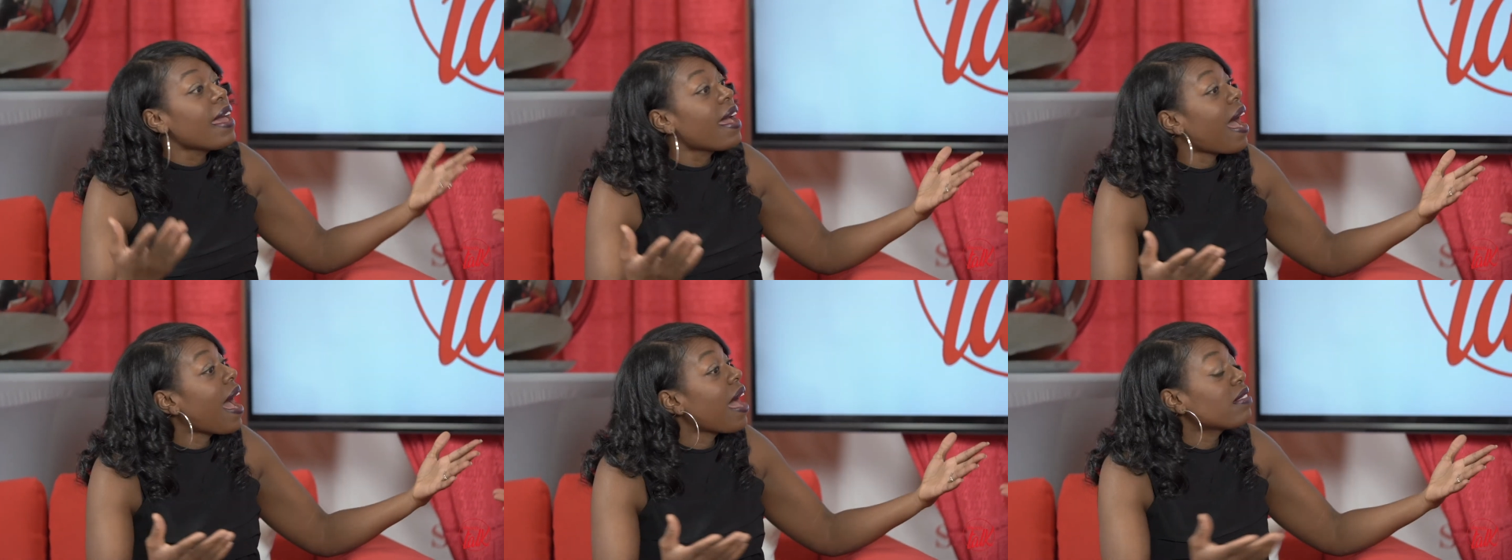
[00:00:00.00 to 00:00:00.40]

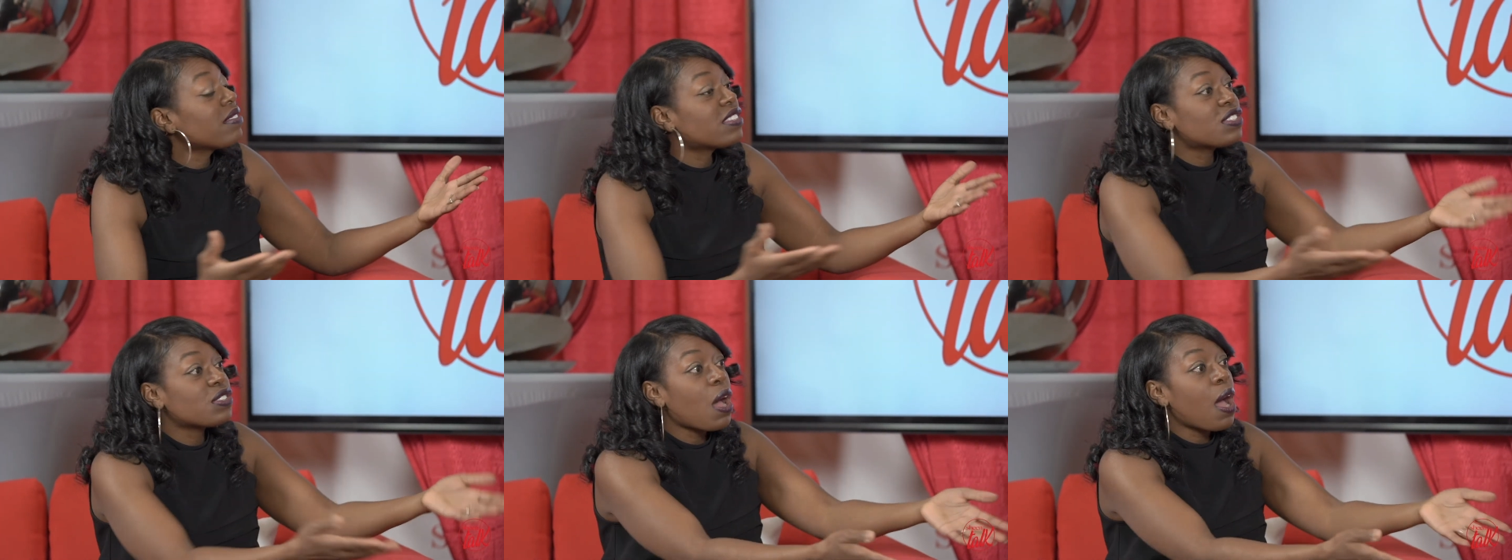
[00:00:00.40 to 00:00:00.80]
yeah, I
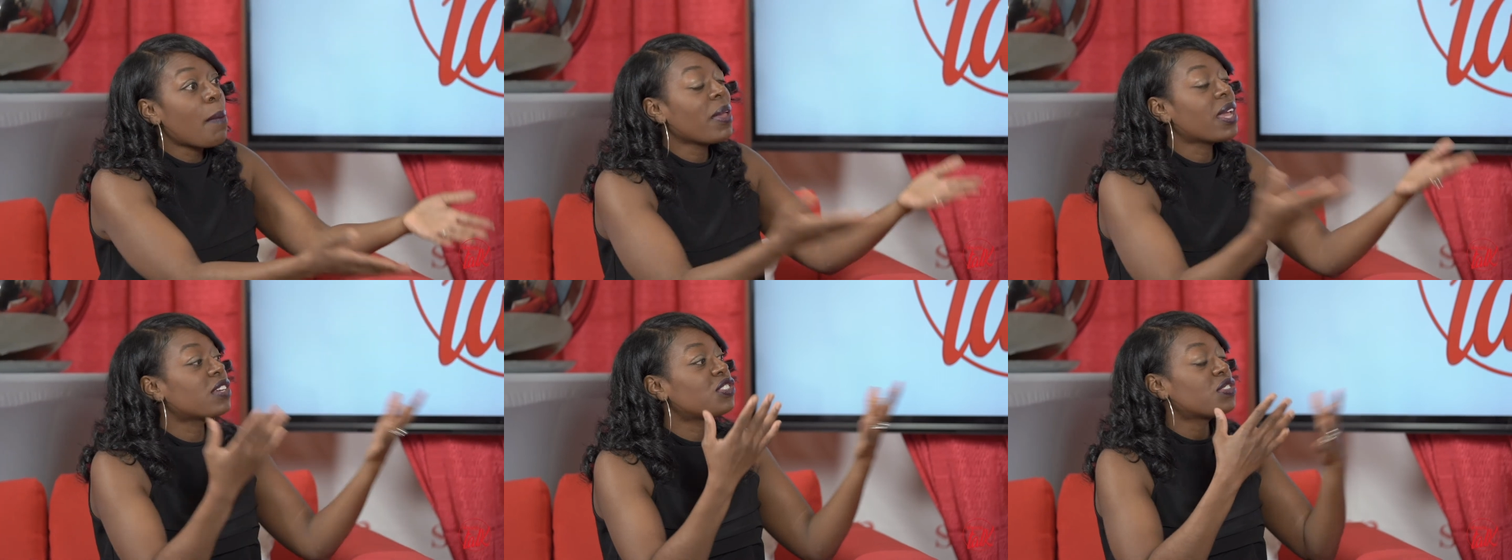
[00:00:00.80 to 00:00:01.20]
saw. I
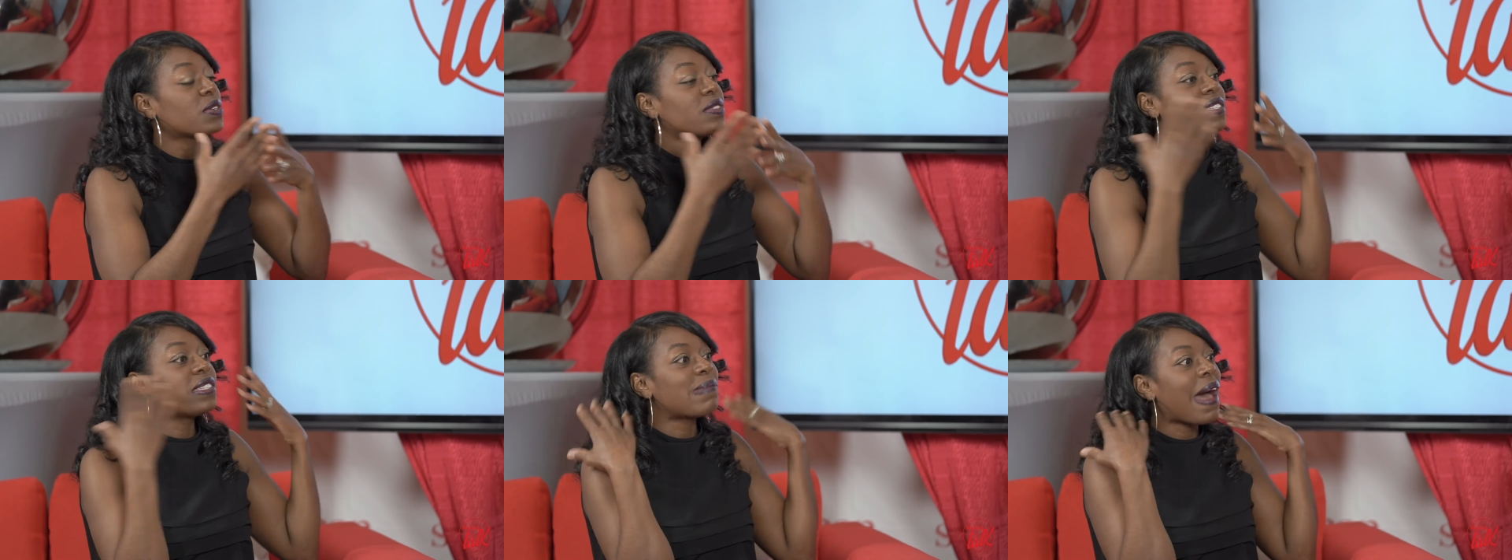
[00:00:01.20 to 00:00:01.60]
mean, because your
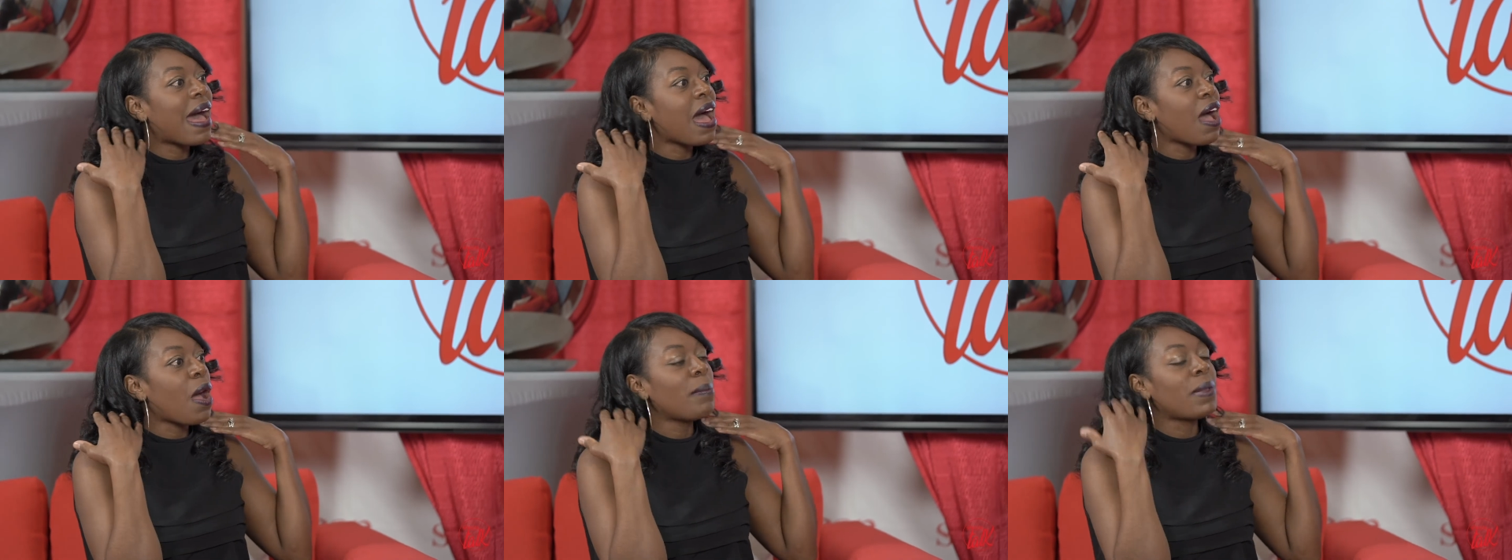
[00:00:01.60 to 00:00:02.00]

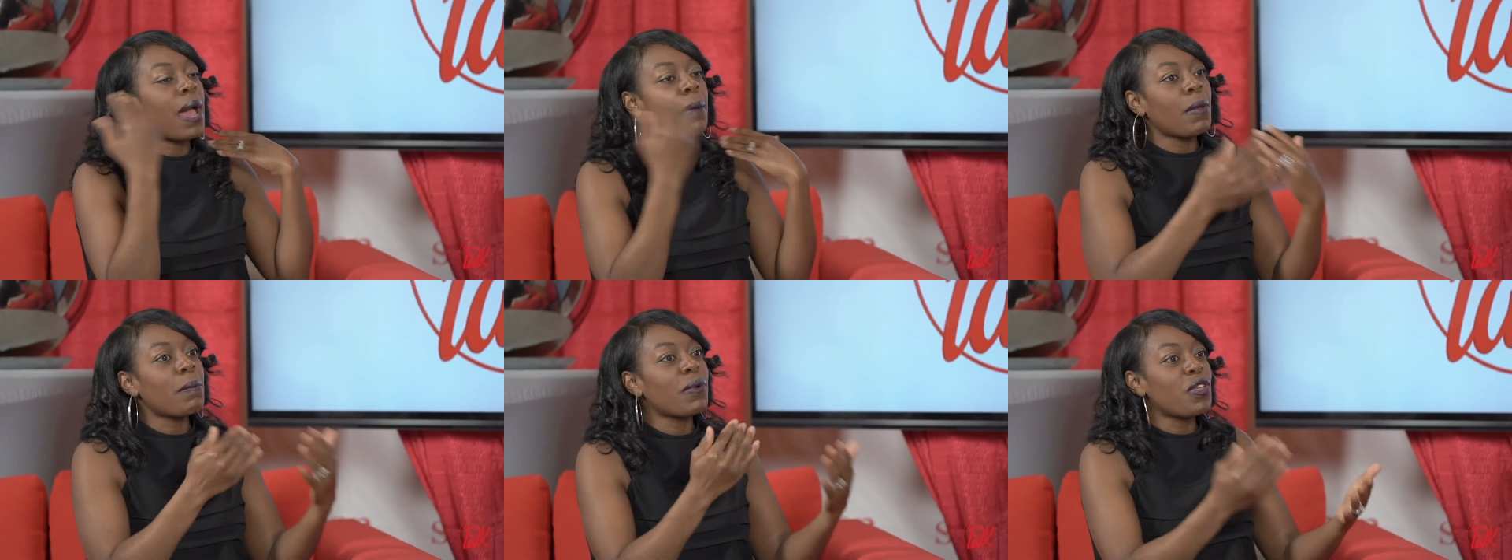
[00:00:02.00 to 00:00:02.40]
smile. I mean, I
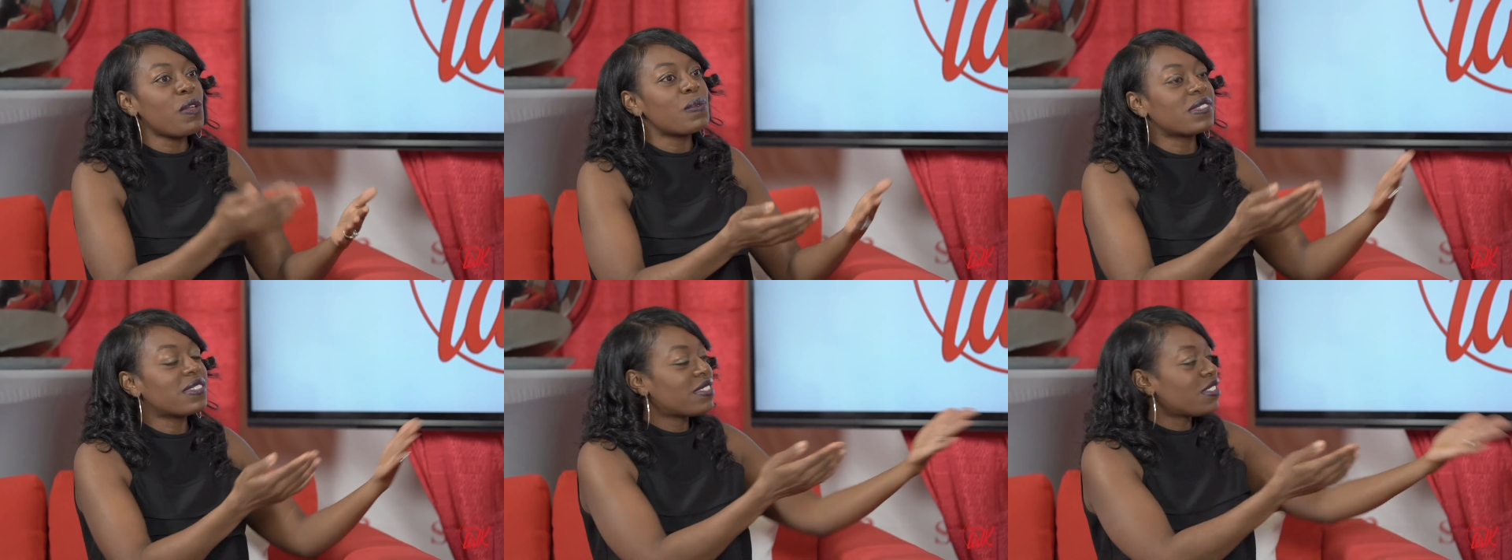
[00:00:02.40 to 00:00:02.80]
remember you
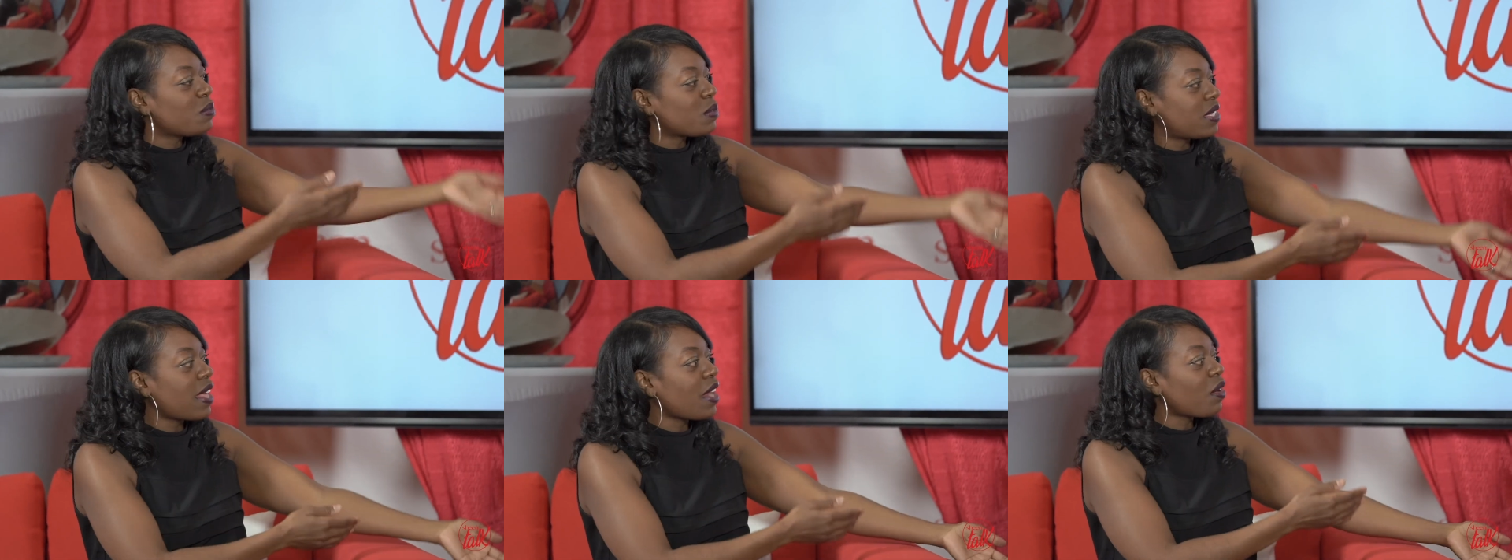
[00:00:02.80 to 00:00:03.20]
was
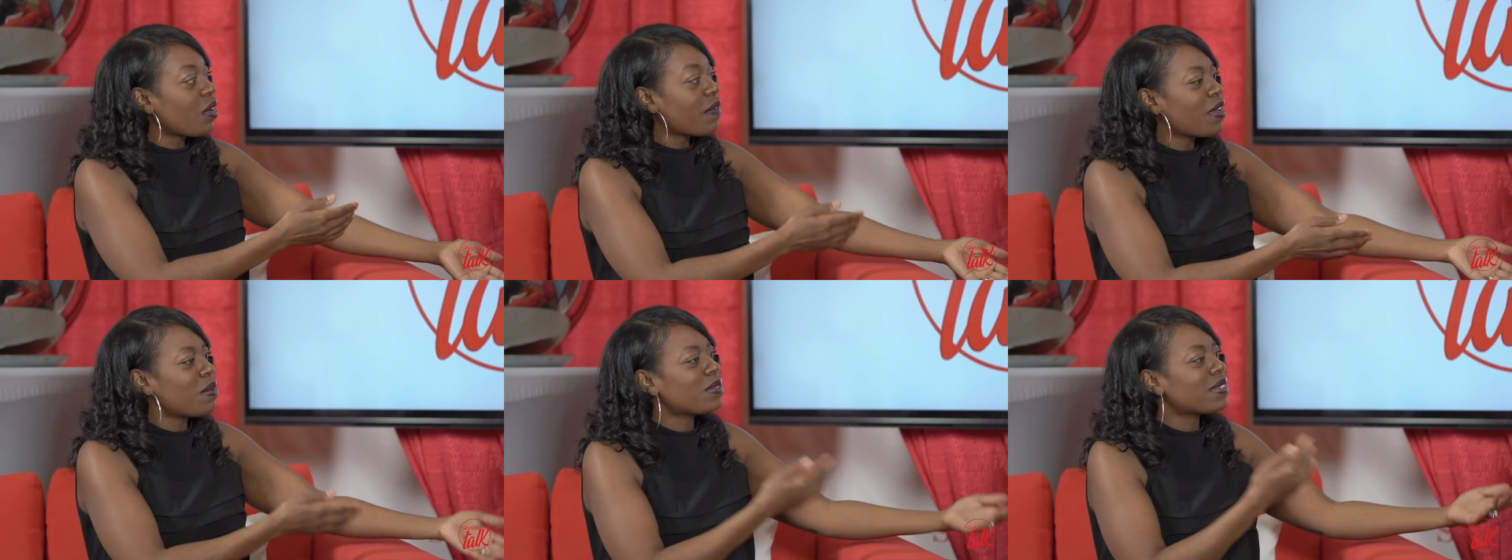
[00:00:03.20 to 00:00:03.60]
standing
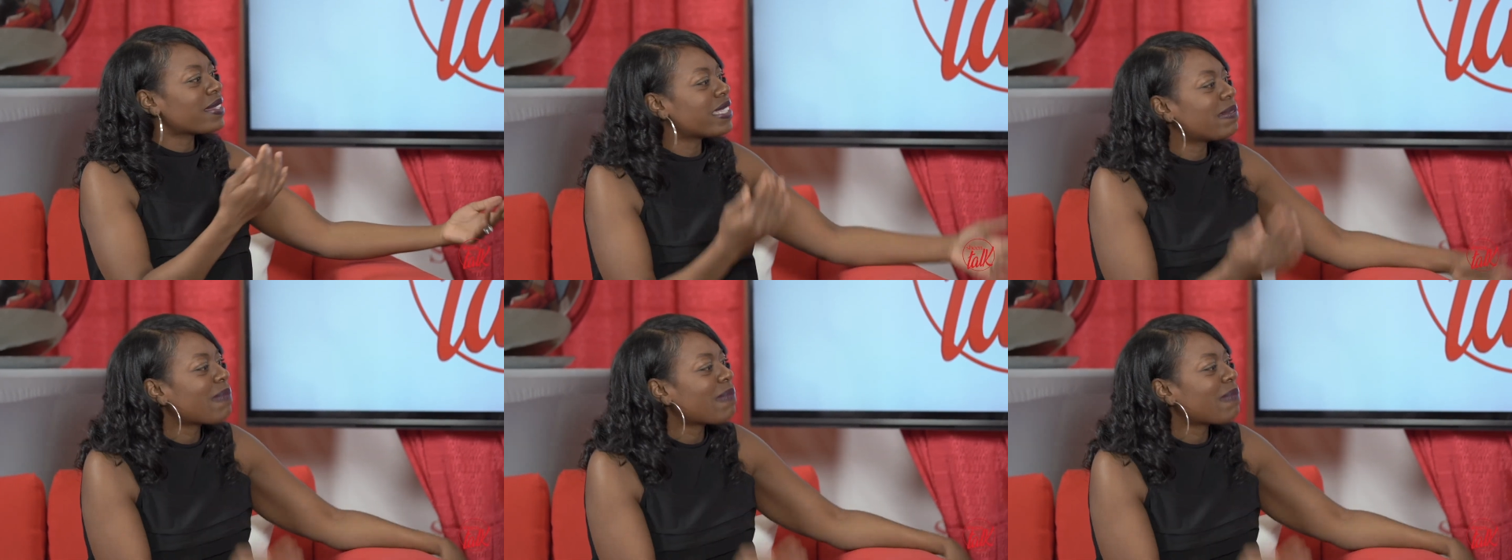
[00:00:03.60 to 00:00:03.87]
over. You was just